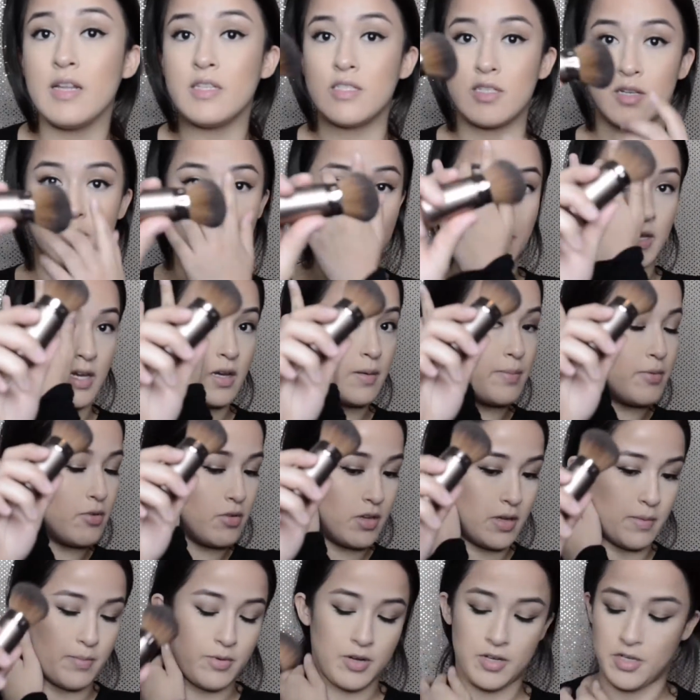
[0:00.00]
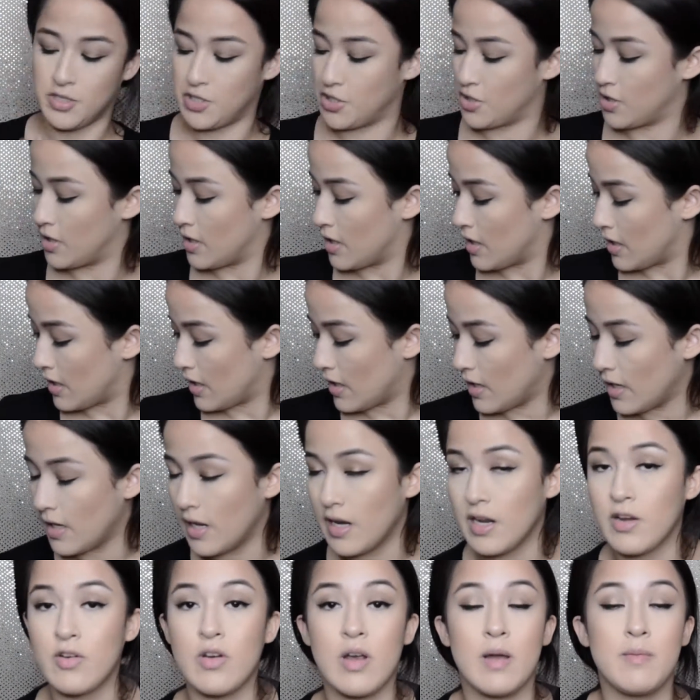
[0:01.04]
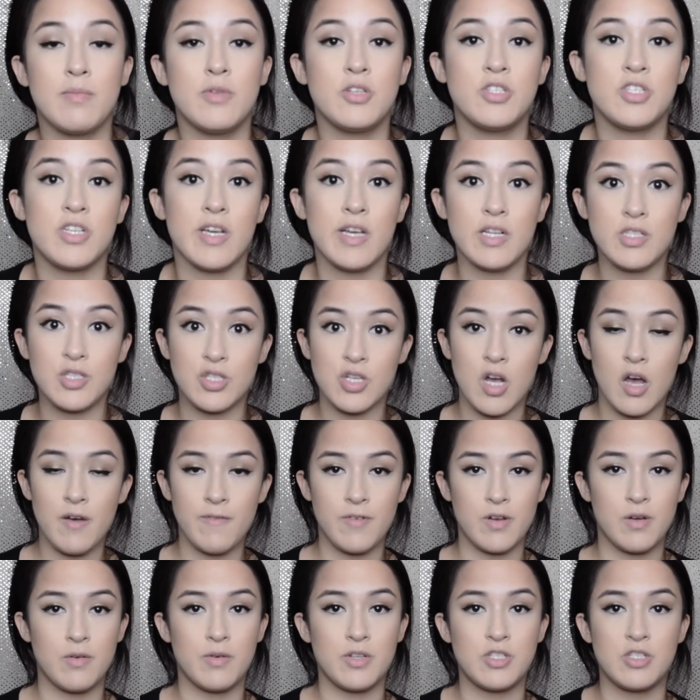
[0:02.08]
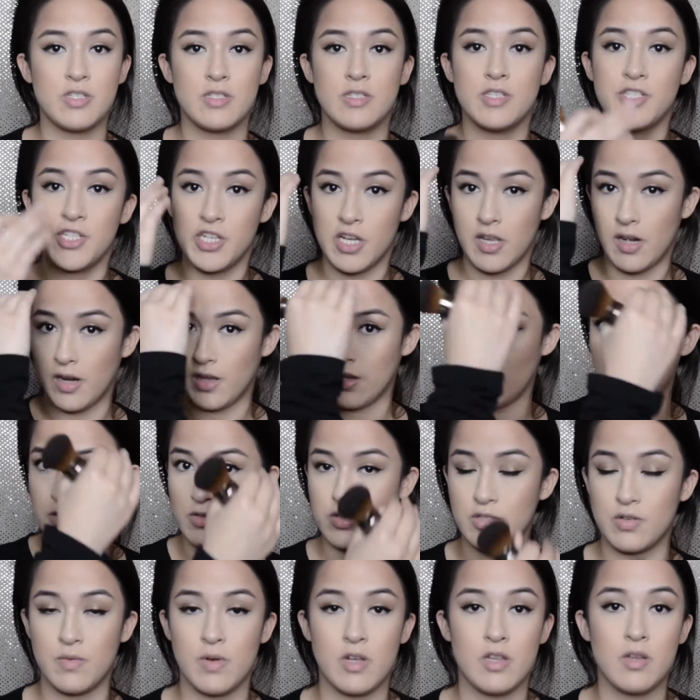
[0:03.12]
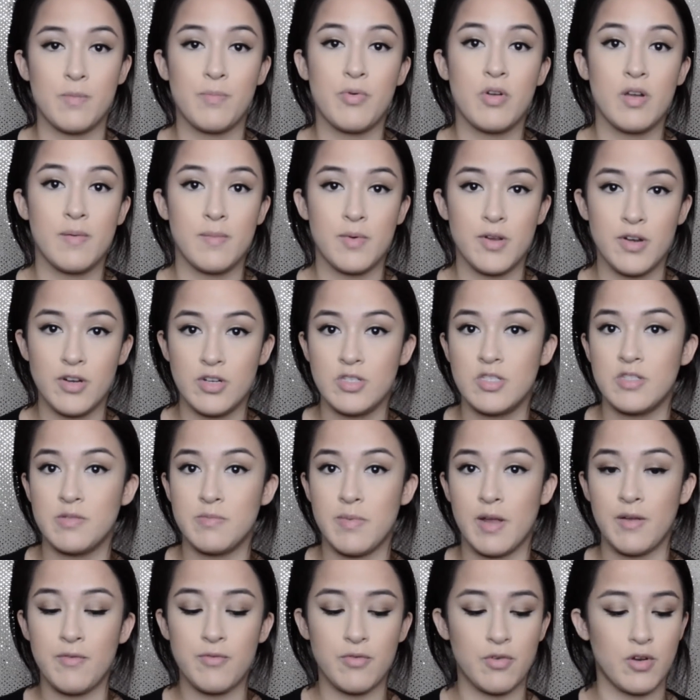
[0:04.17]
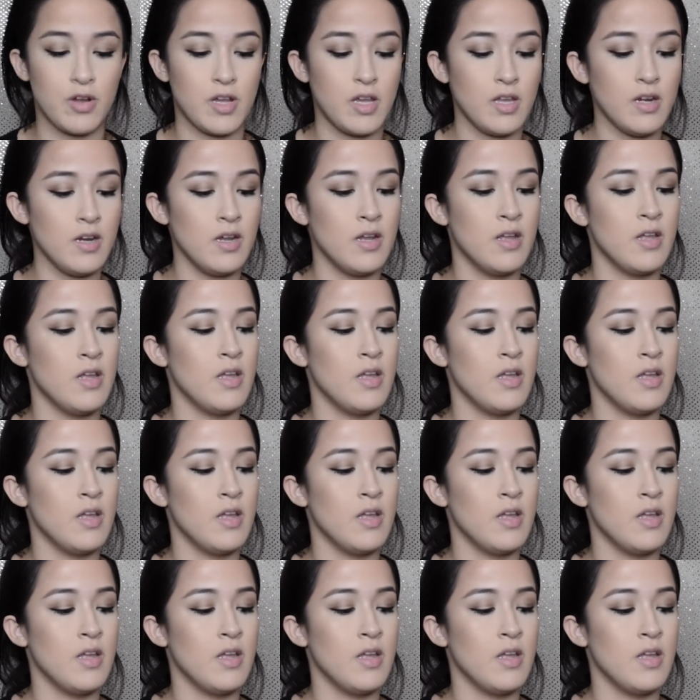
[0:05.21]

I took my kabuki brush and I grabbed the shade Java, which is the shade I used around the perimeters of my forehead,